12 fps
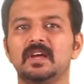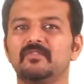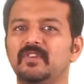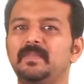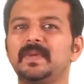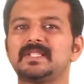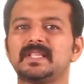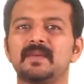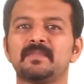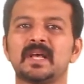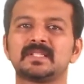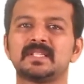will be
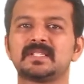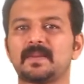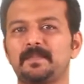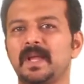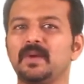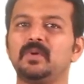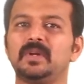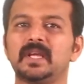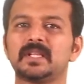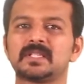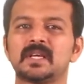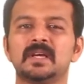same as the supply
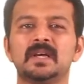voltage.